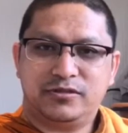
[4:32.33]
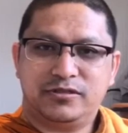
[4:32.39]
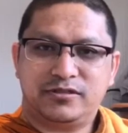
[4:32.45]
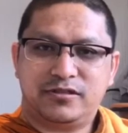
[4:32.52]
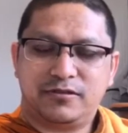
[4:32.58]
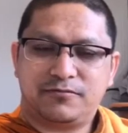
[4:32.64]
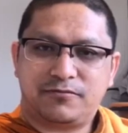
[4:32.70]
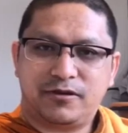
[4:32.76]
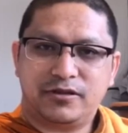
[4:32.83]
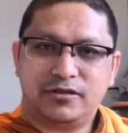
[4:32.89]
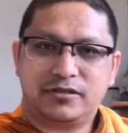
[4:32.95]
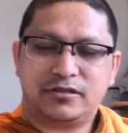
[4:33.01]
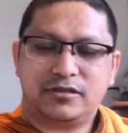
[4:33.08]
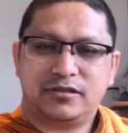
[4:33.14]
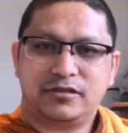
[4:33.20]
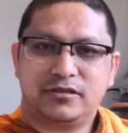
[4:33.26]
is
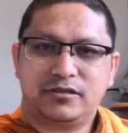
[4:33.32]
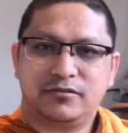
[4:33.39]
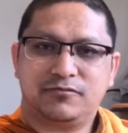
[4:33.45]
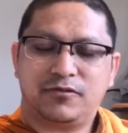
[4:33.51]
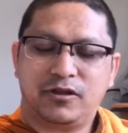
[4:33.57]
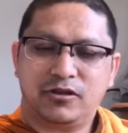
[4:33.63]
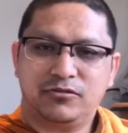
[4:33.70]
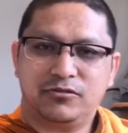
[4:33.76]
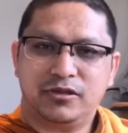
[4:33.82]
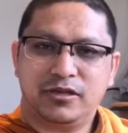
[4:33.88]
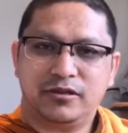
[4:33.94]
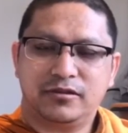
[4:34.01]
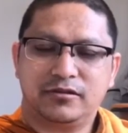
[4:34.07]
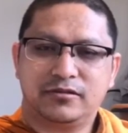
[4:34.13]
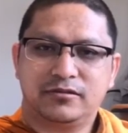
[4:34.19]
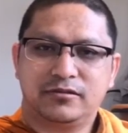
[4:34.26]
different,
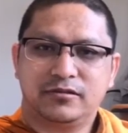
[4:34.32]
following